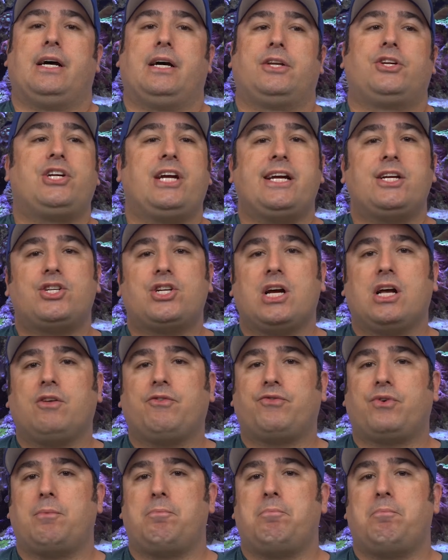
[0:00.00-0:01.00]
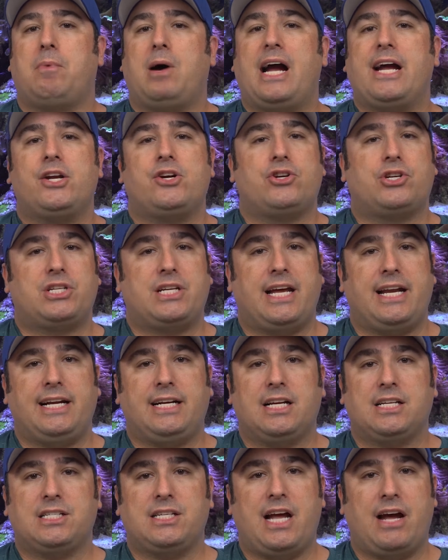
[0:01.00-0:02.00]
GHL, from my understanding,
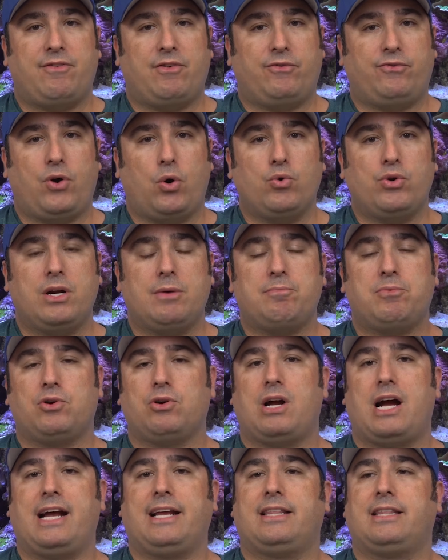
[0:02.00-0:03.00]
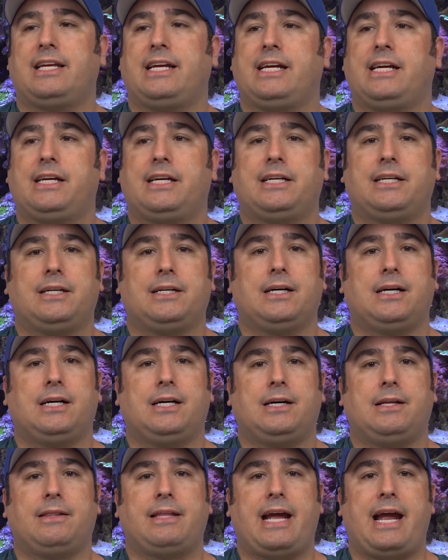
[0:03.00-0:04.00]
doesn't have a phone number. I think
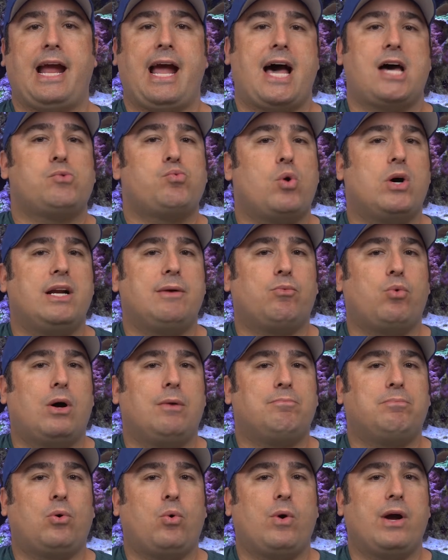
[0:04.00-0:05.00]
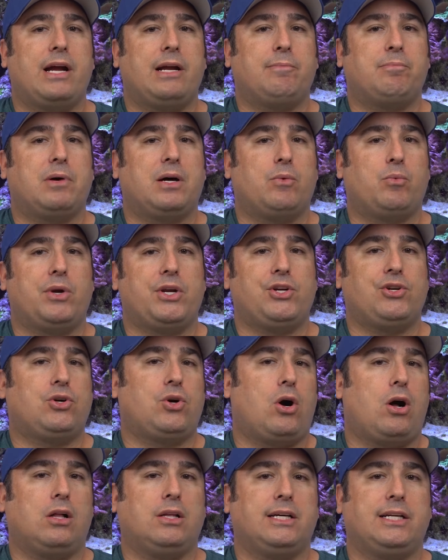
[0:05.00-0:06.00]
they had one at one point, but when you
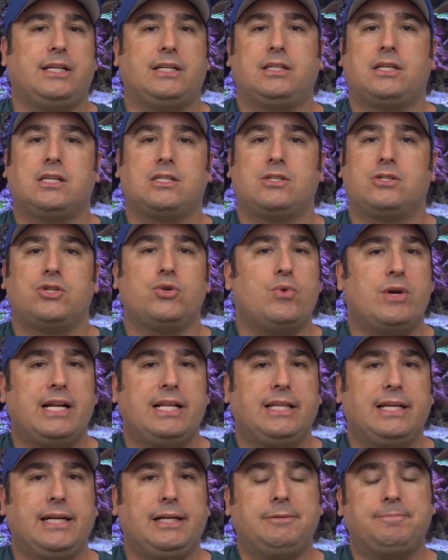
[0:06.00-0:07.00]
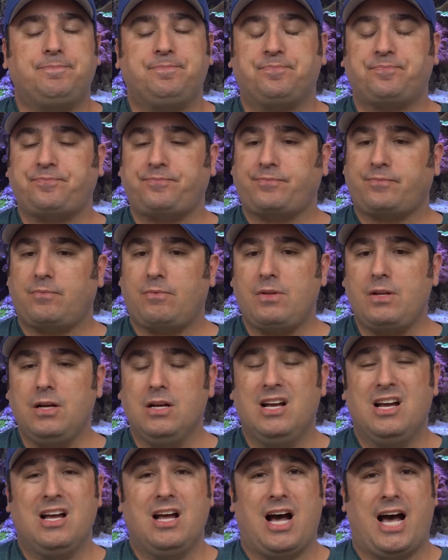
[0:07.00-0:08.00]
call it, it doesn't do anything.
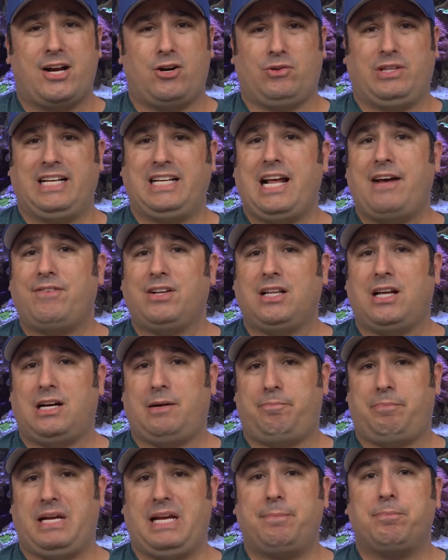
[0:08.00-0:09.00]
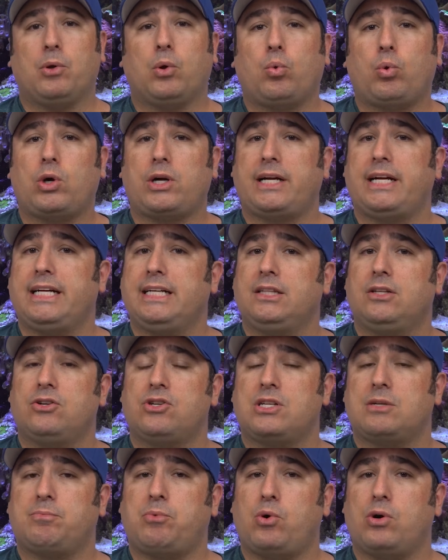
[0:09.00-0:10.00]
I don't think they have a lot of people working in their
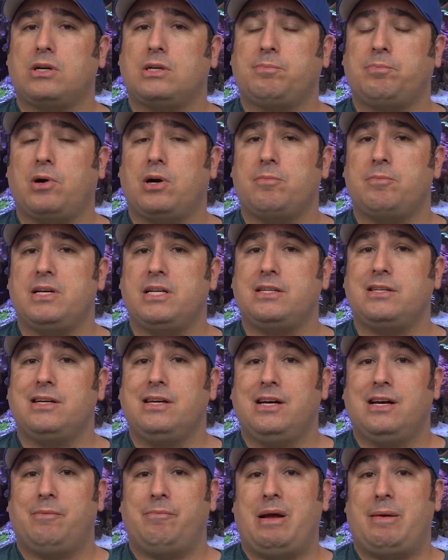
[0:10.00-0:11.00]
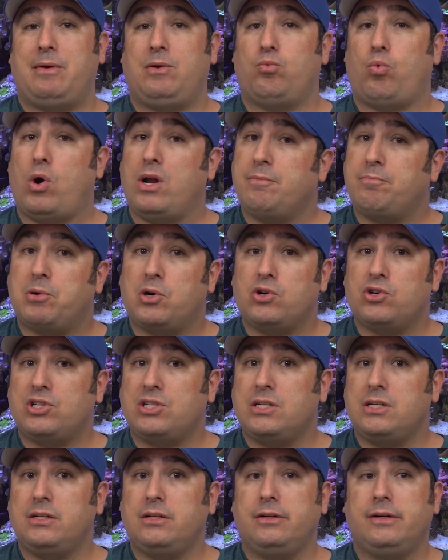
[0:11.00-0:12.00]
support department, maybe one
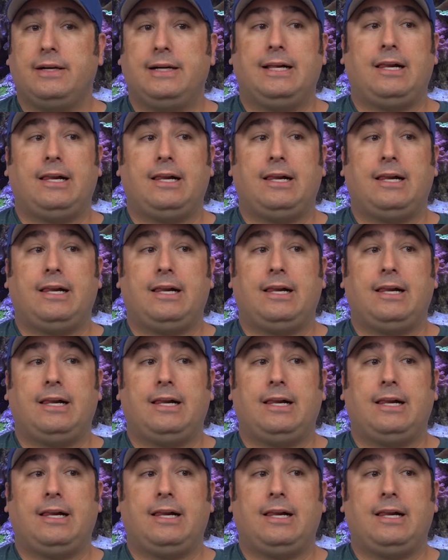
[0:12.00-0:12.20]
person.